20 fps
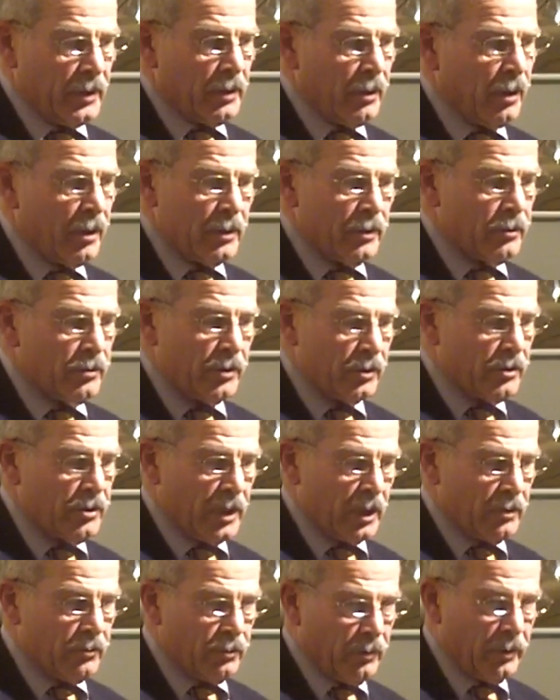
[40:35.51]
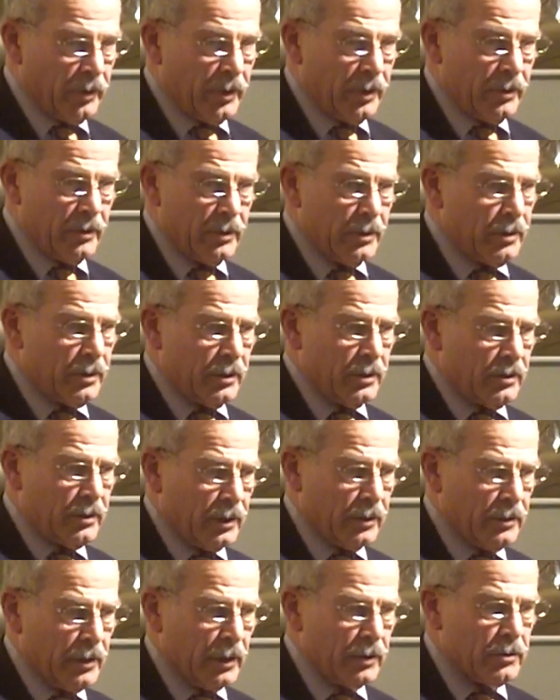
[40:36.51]
There are no success, for it,
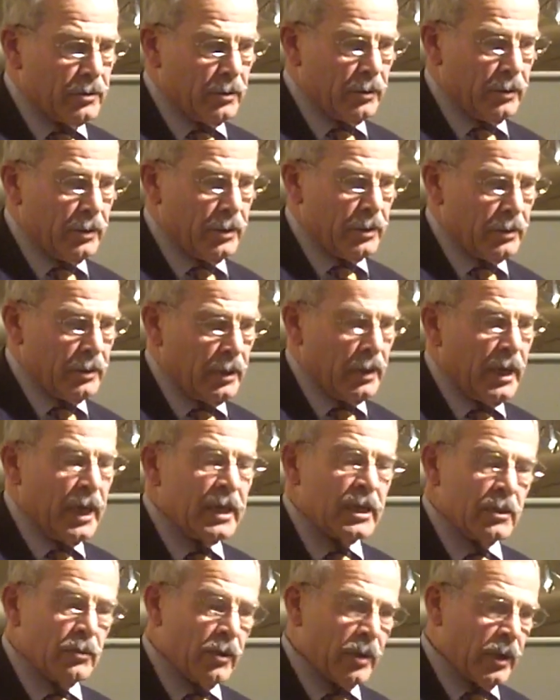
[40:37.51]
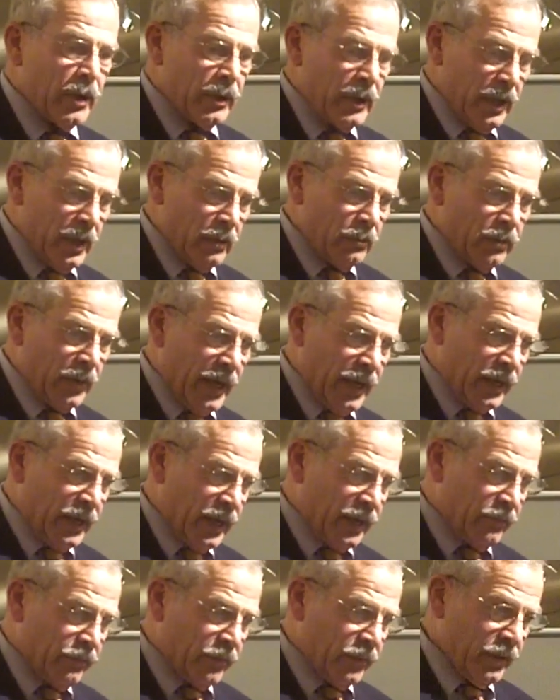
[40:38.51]
success stories anywhere in
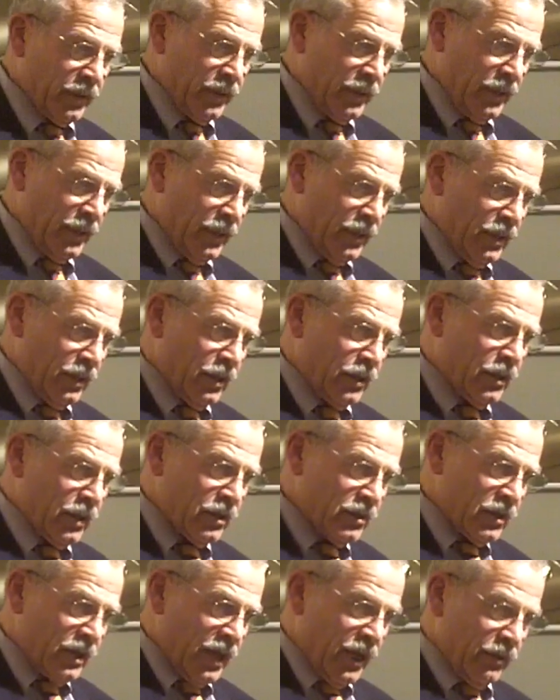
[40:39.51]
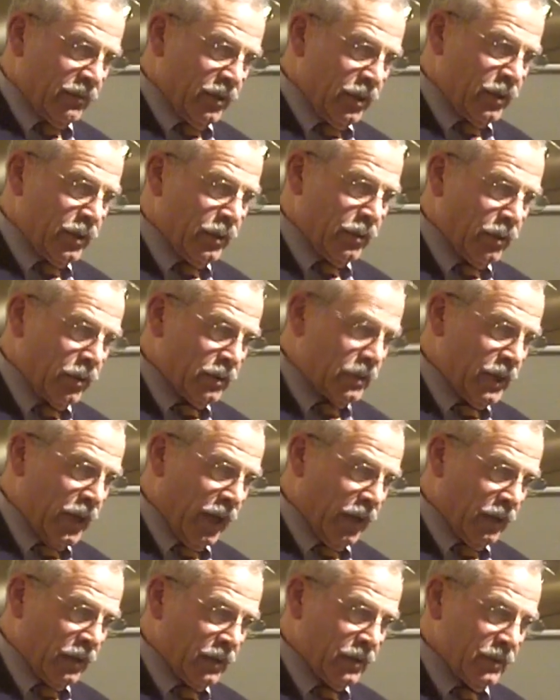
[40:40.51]
Black Africa that doesn't have a euro
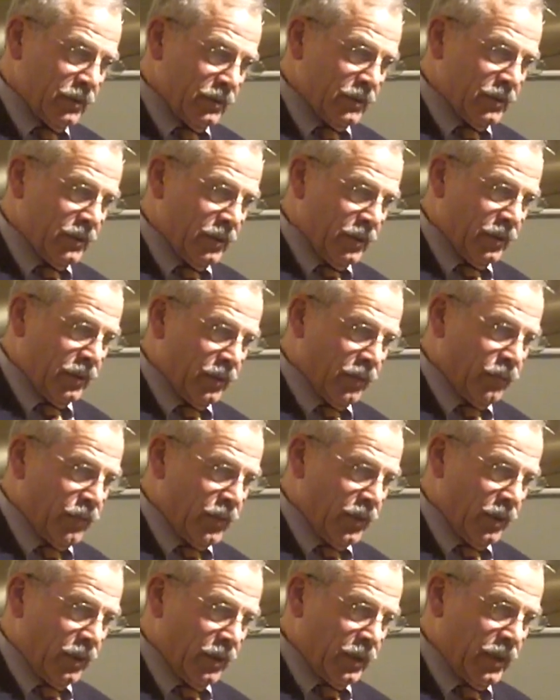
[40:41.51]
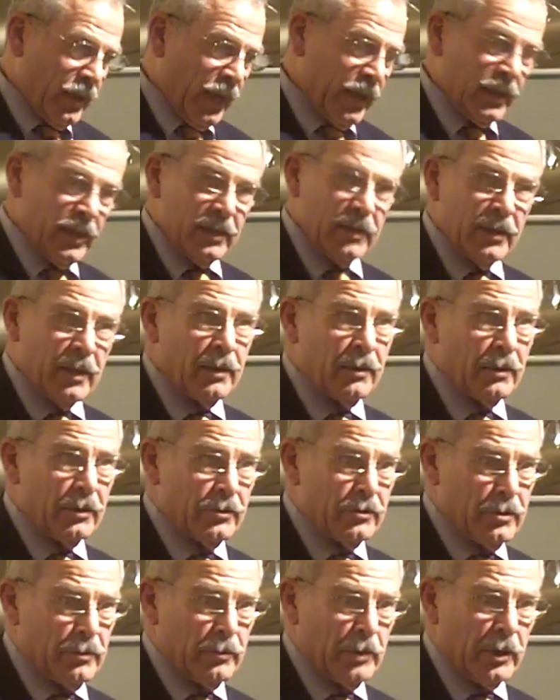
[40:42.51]
dollar or, or a Yankee dollar,
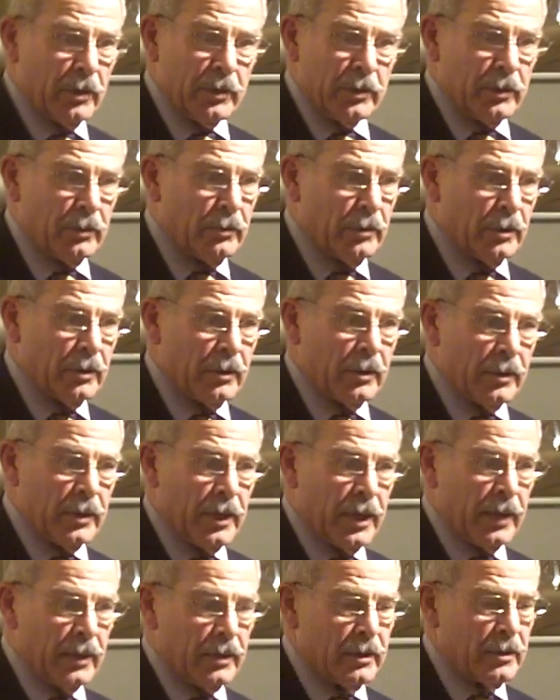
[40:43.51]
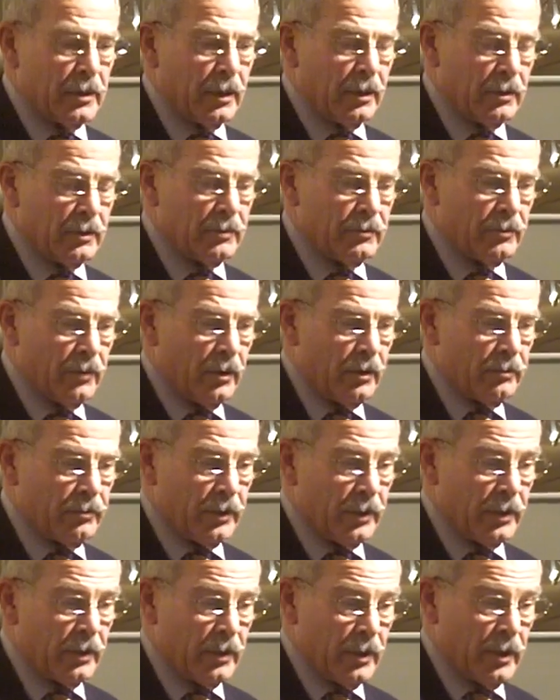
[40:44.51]
excuse me, or a euro or a Yankee dollar
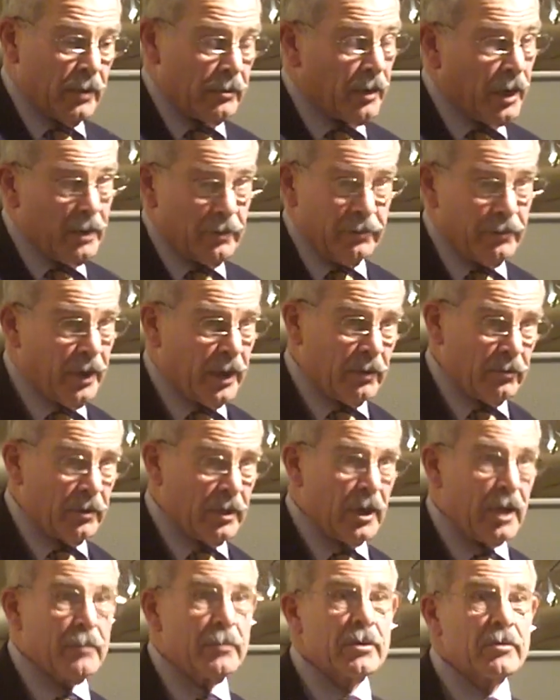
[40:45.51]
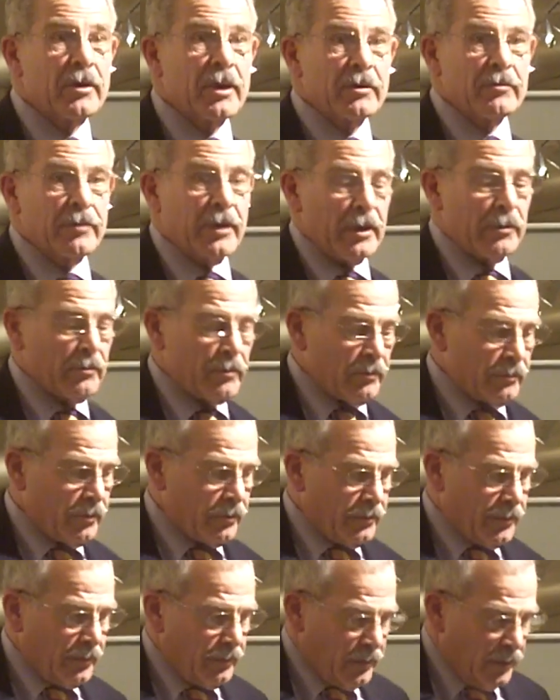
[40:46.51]
involved with it. Try to find one. I've been trying to find one
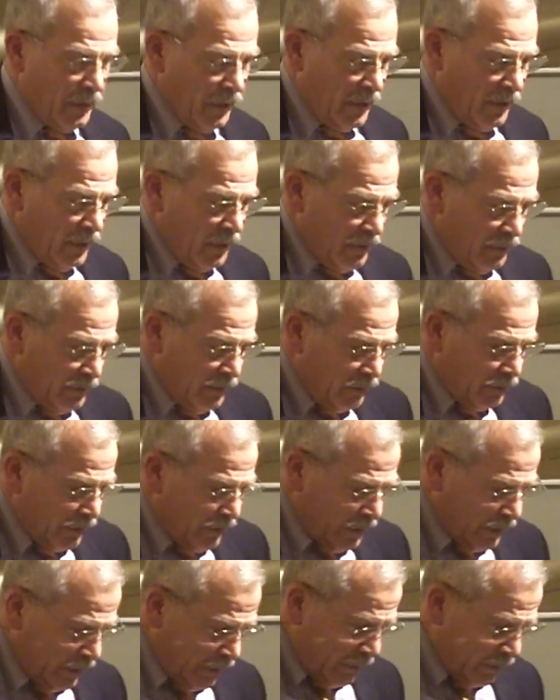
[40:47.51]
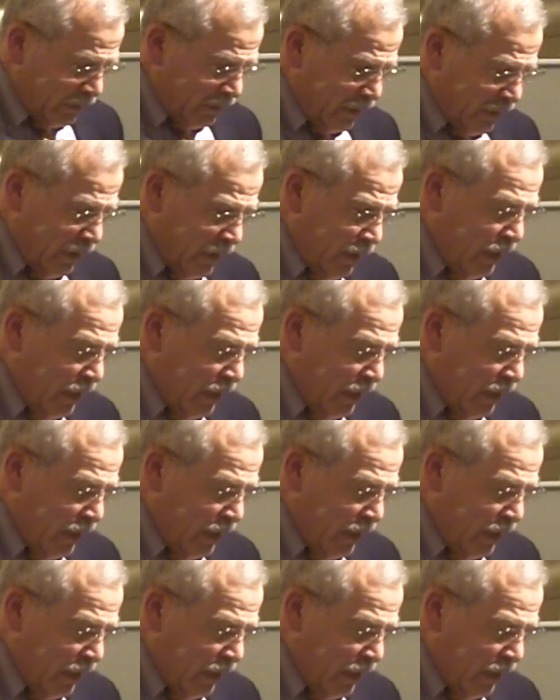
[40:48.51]
for 50, 50 years.